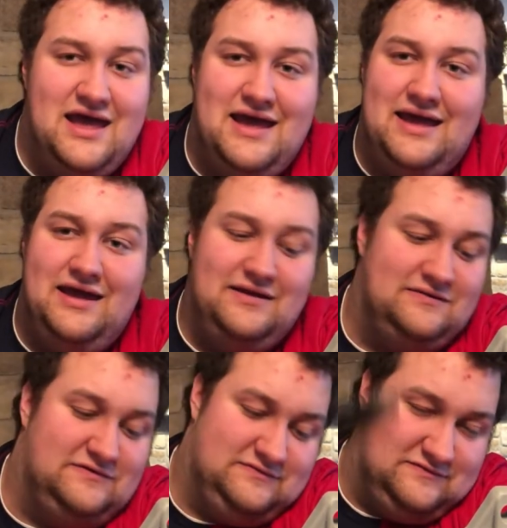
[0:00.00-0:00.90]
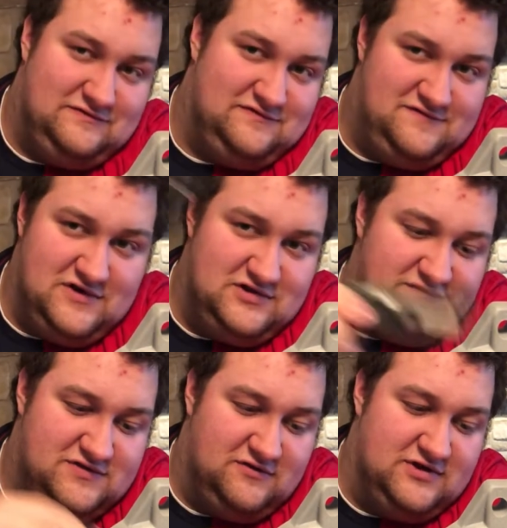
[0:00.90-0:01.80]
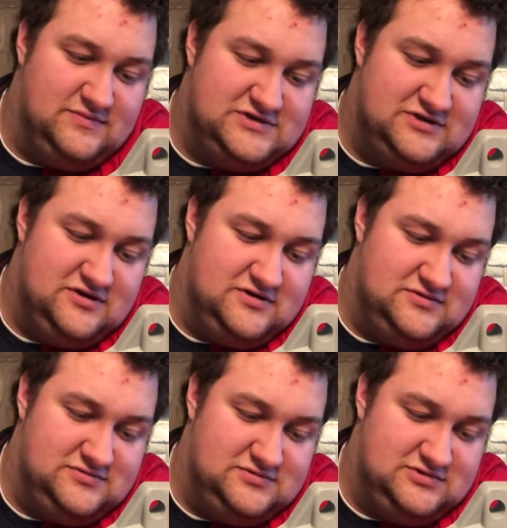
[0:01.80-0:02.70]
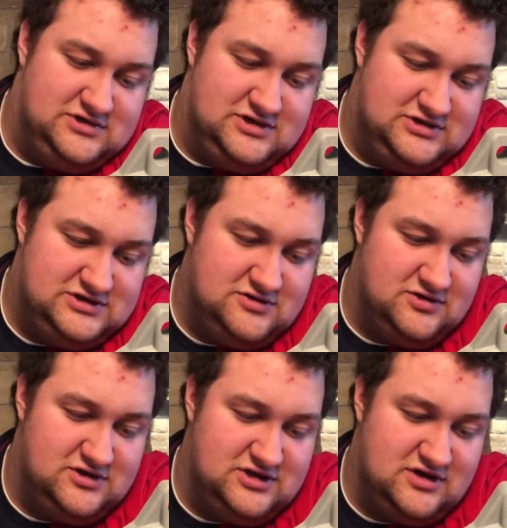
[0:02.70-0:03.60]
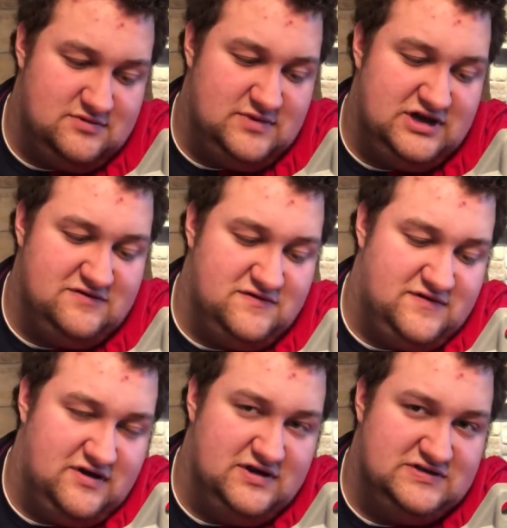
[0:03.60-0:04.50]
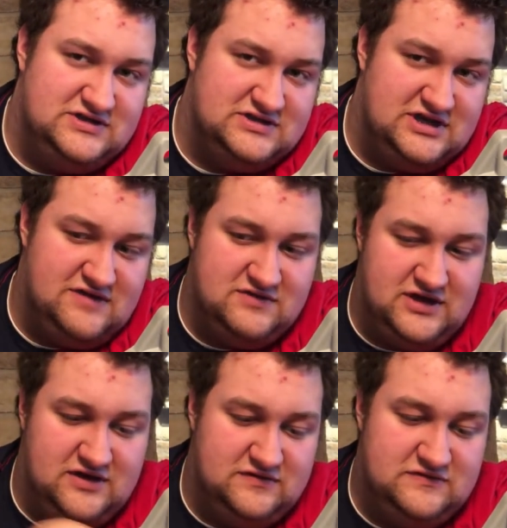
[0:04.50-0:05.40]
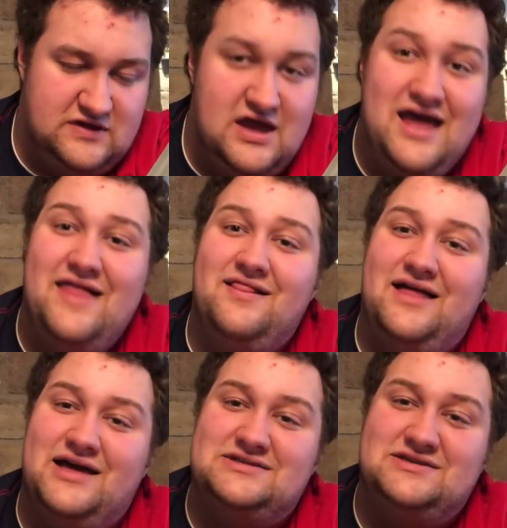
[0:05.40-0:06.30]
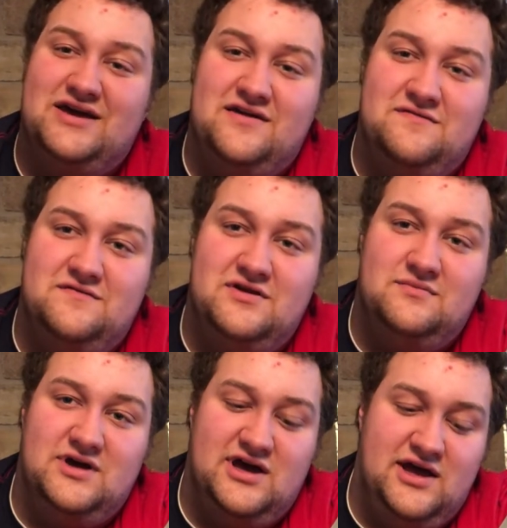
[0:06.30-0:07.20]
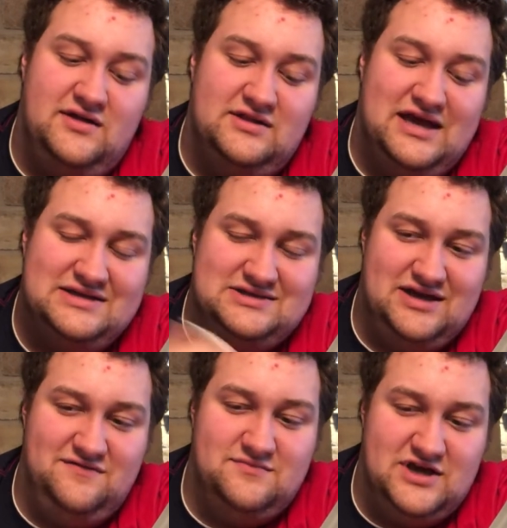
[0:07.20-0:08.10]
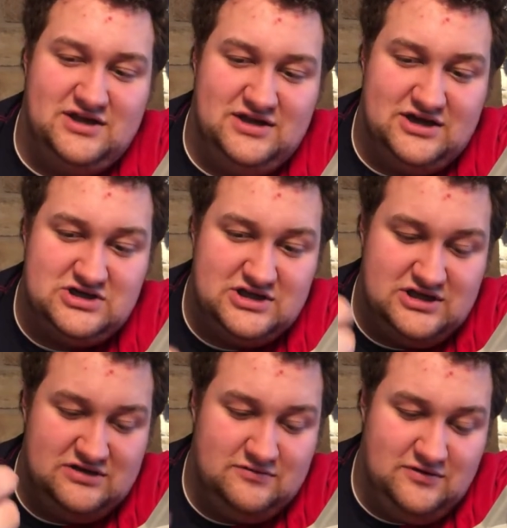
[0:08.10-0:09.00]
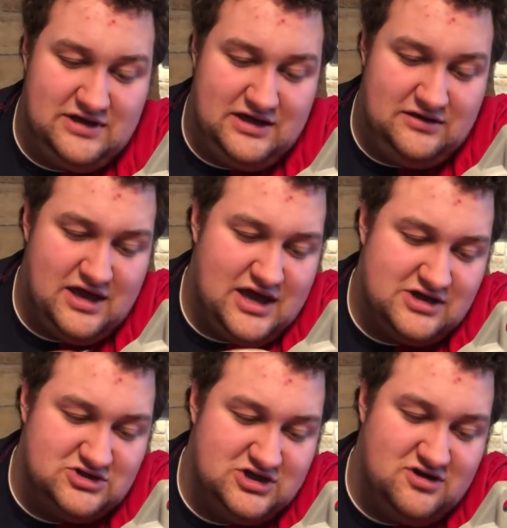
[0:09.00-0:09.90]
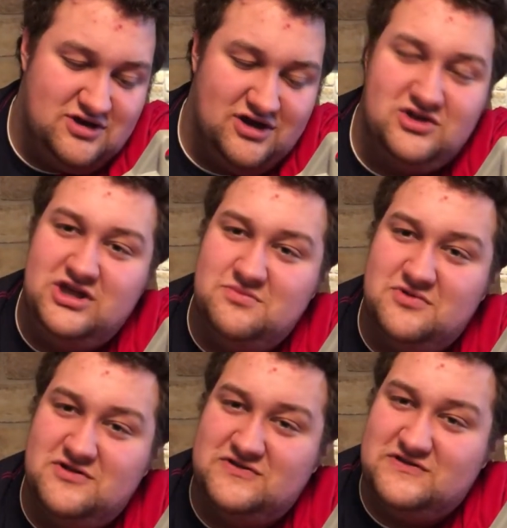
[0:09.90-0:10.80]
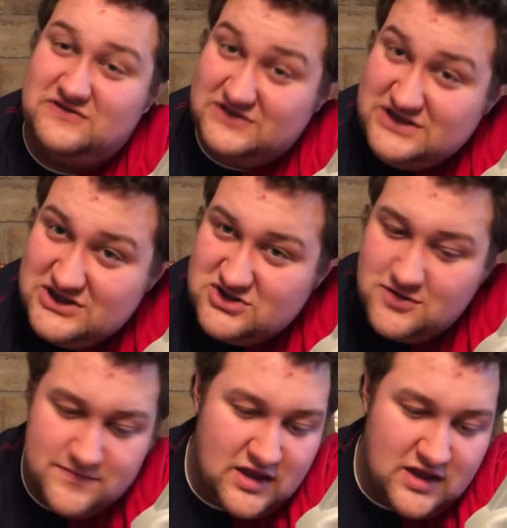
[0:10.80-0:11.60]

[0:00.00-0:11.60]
And fell in love with the grips. They're so good. They come in many different variances and everything else last knife in my last knife in my collection, and then we'll end. Eh, actually, you know what? I'll keep this as a teaser.